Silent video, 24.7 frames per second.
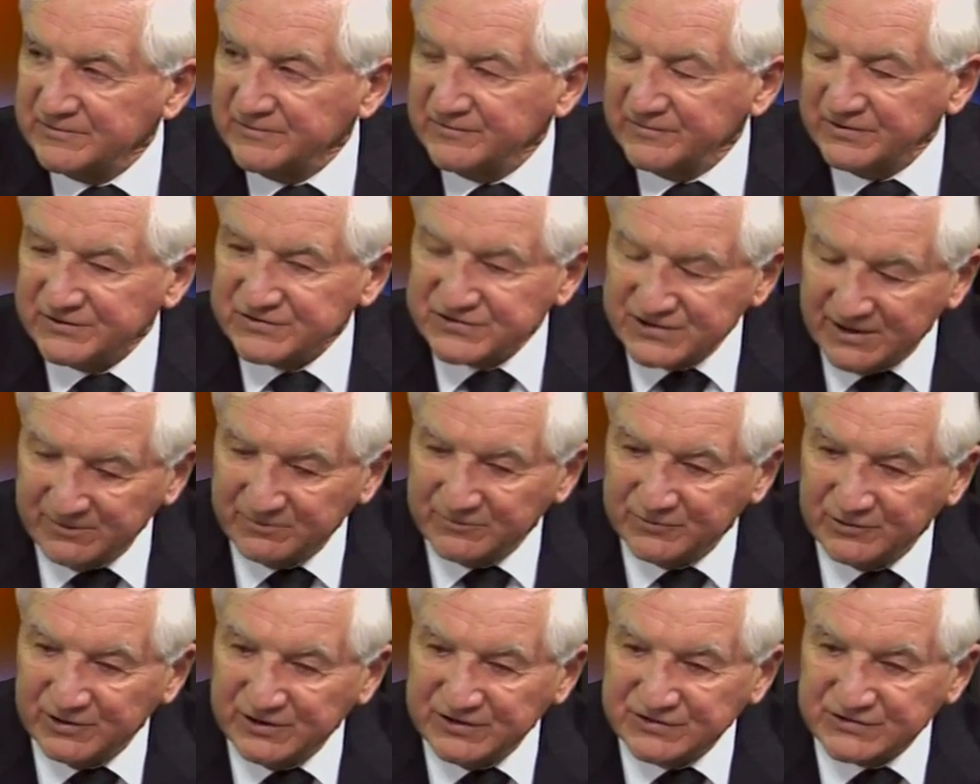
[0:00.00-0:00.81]
For mm.
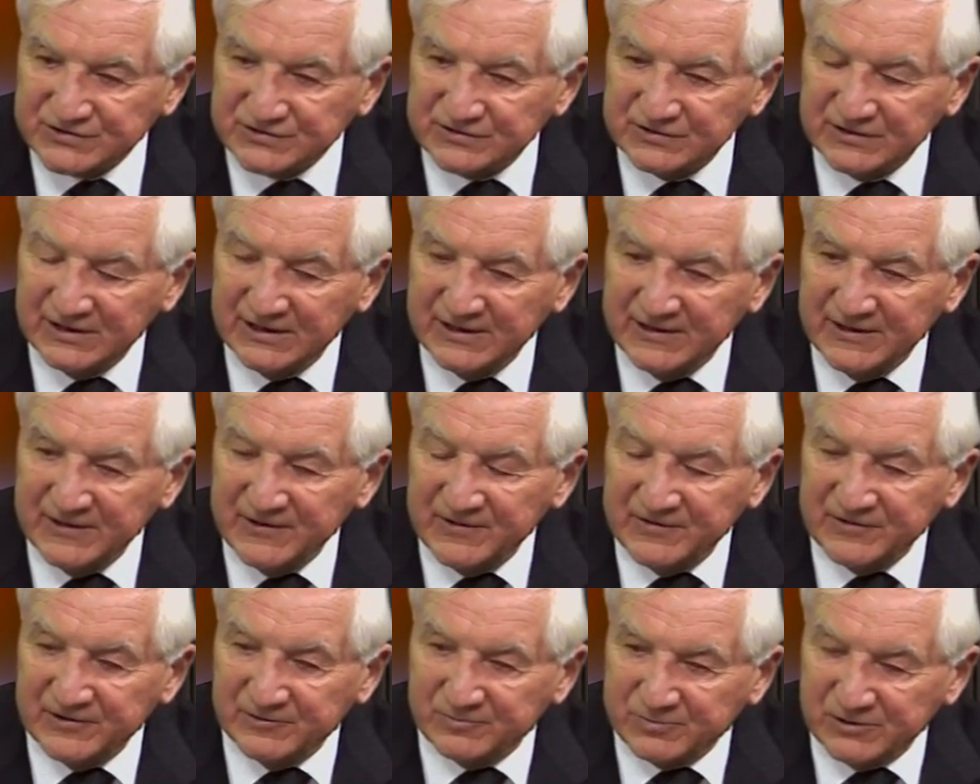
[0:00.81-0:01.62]
some reason,
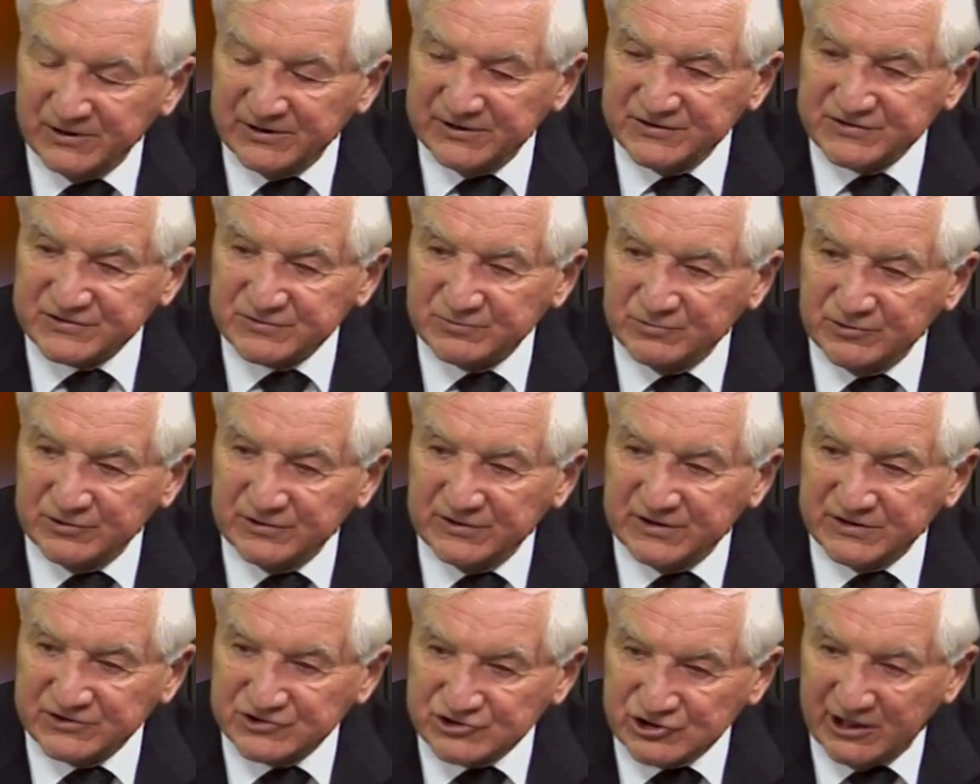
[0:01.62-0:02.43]
the police were
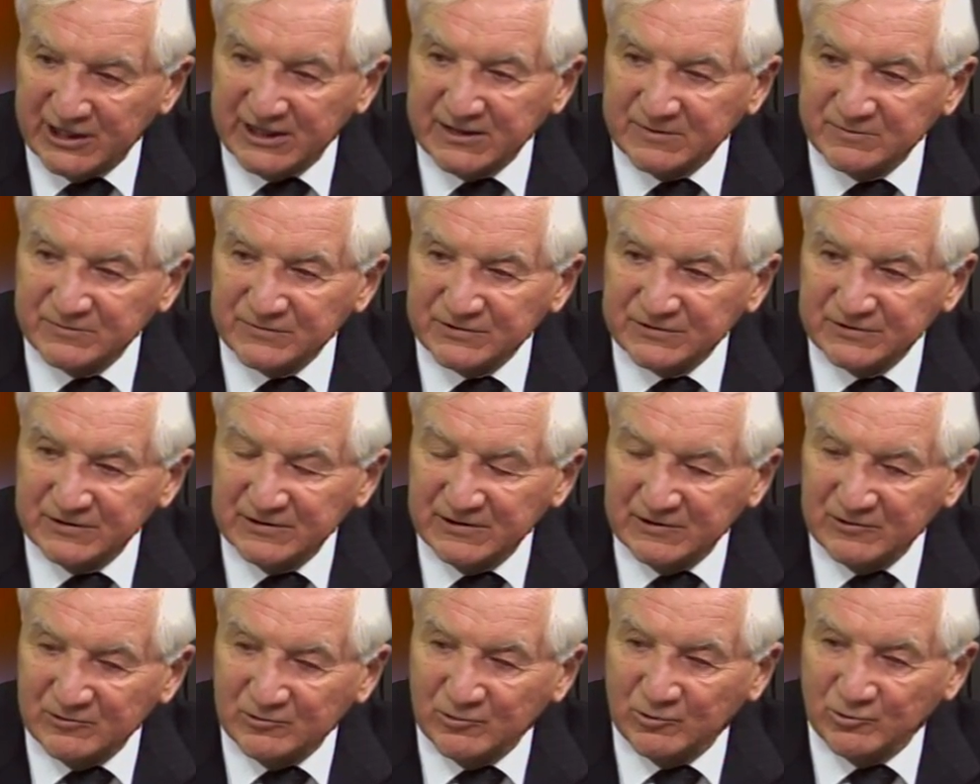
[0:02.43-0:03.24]
ashamed
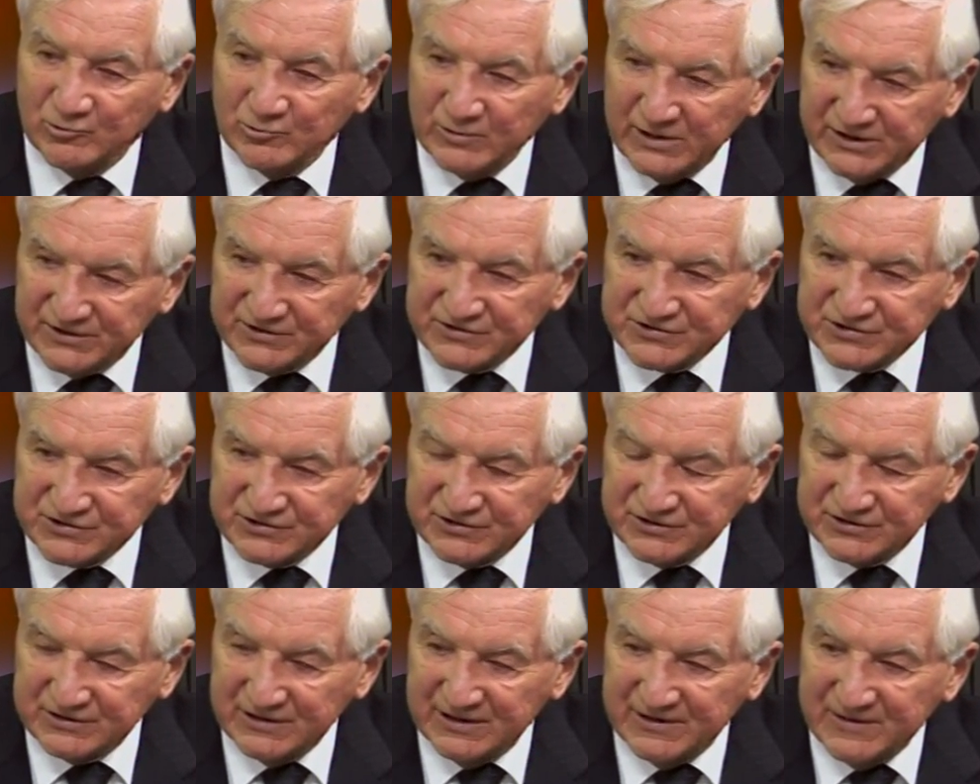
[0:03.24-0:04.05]
or
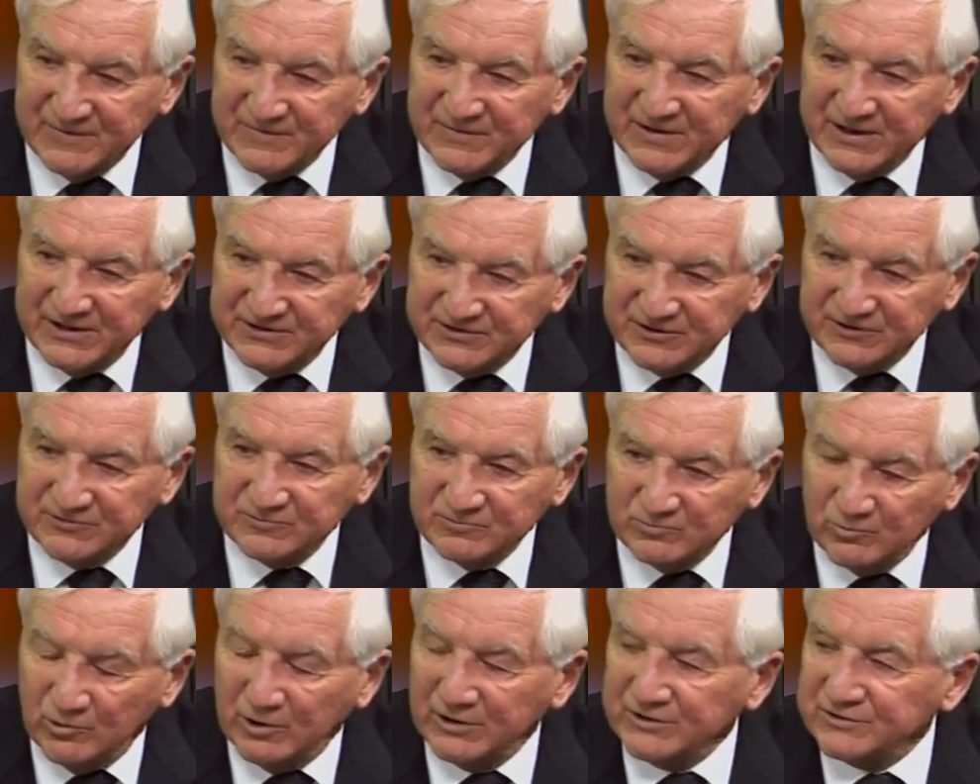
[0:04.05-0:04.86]
reticent they
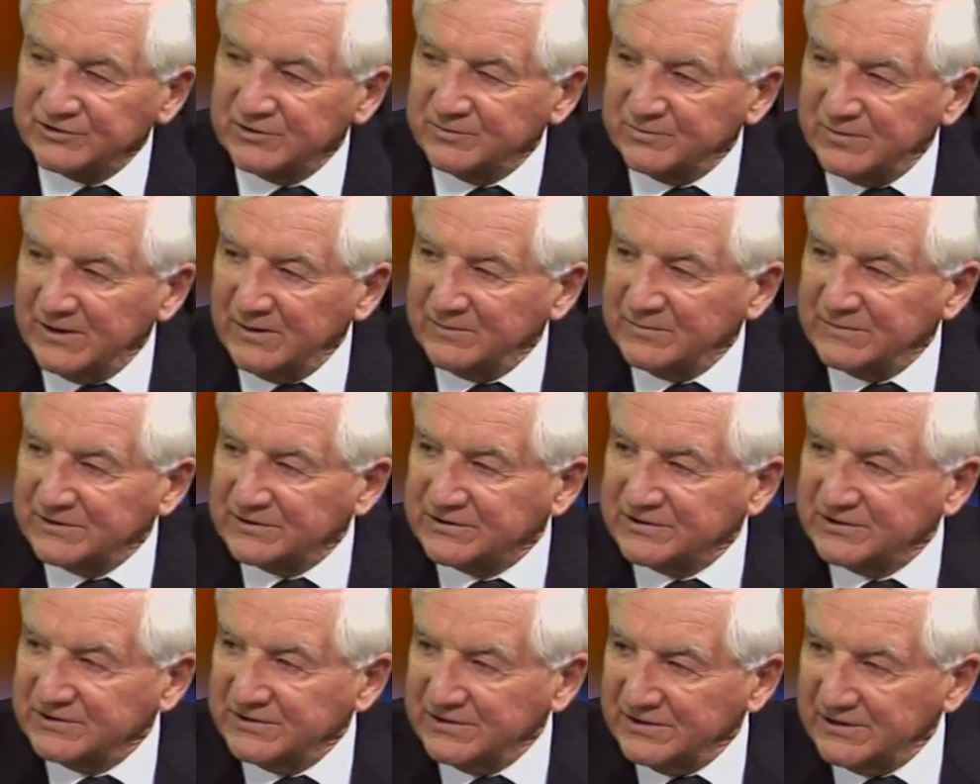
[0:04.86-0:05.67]
didn't want the public
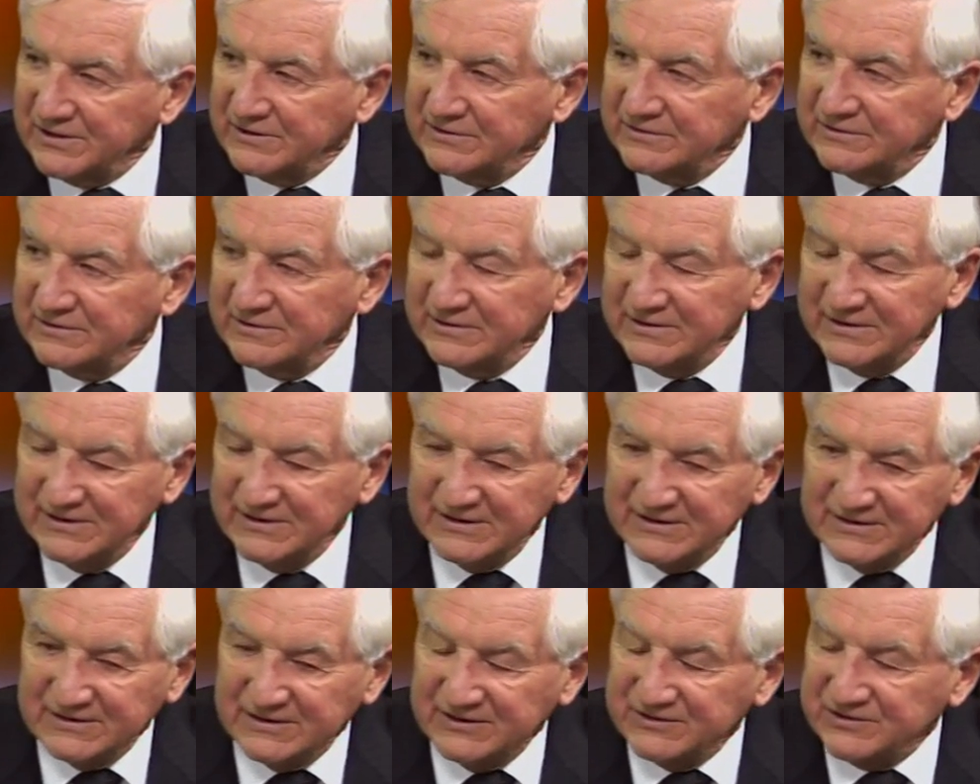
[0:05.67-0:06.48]
to know
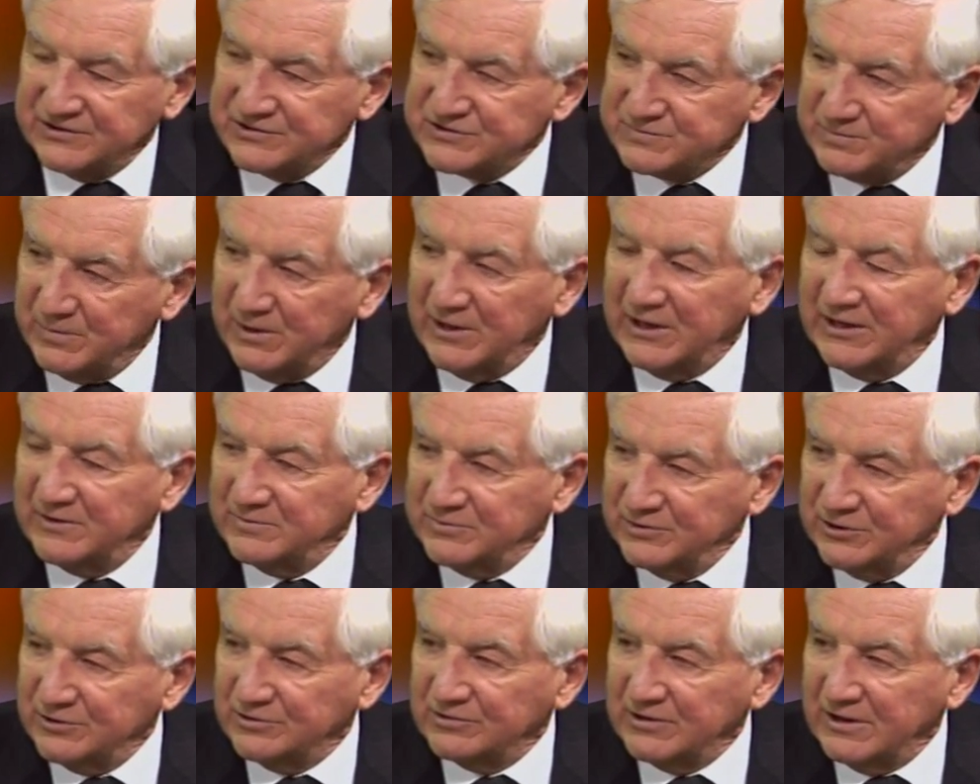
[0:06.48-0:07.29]
that the spy
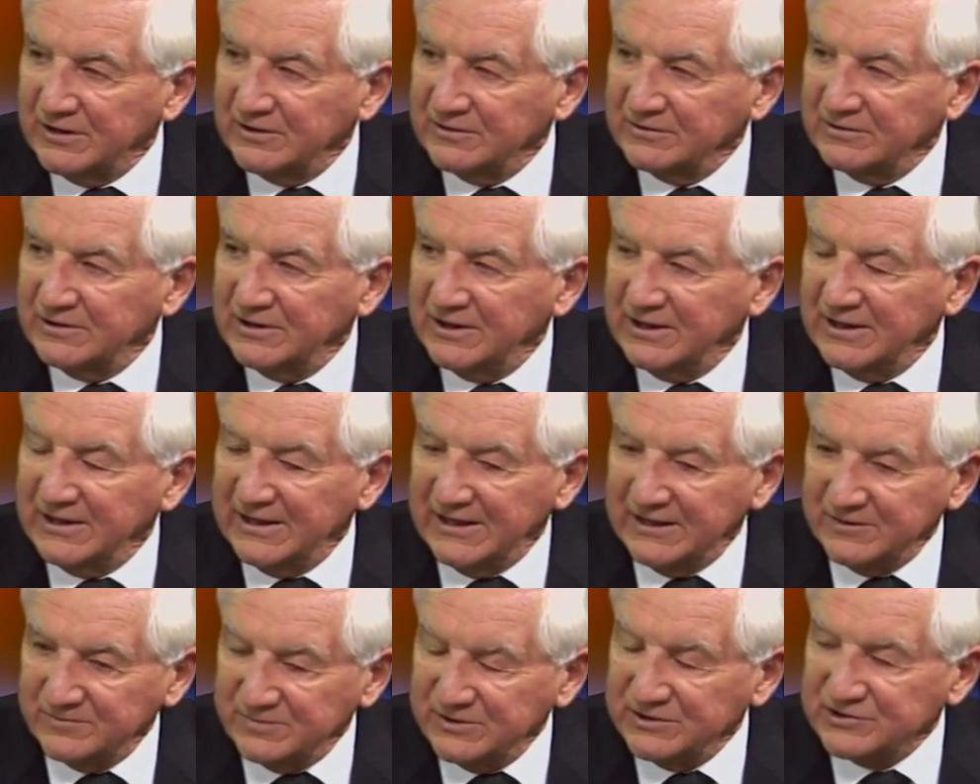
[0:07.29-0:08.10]
bureau
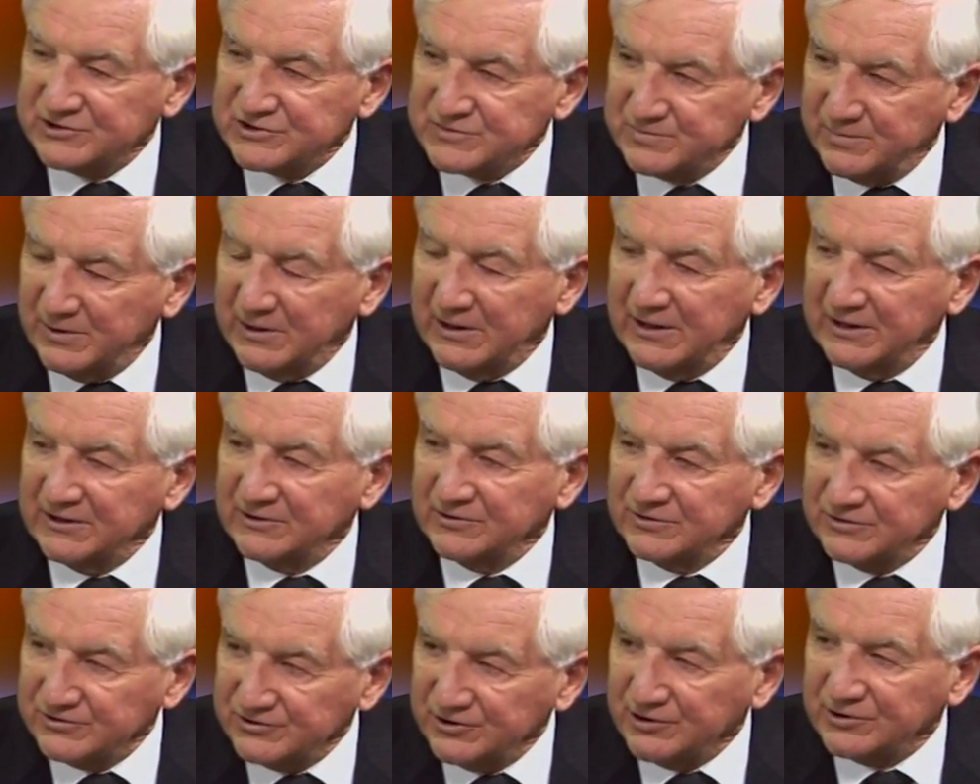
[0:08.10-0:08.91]
had been spying
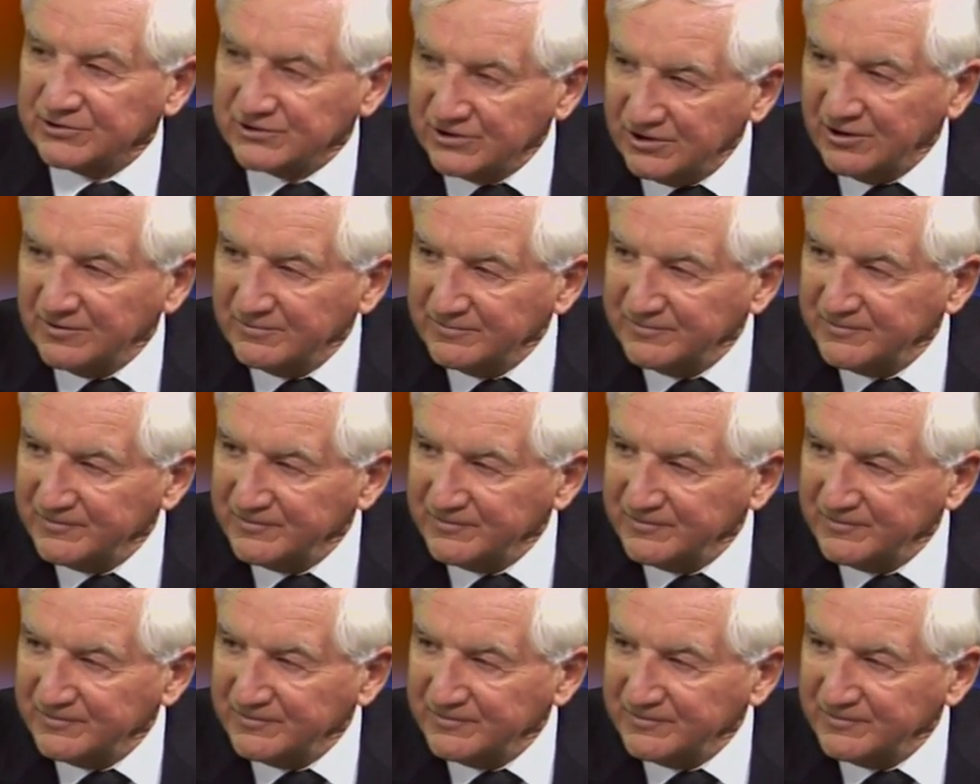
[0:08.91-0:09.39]
on Dotcom.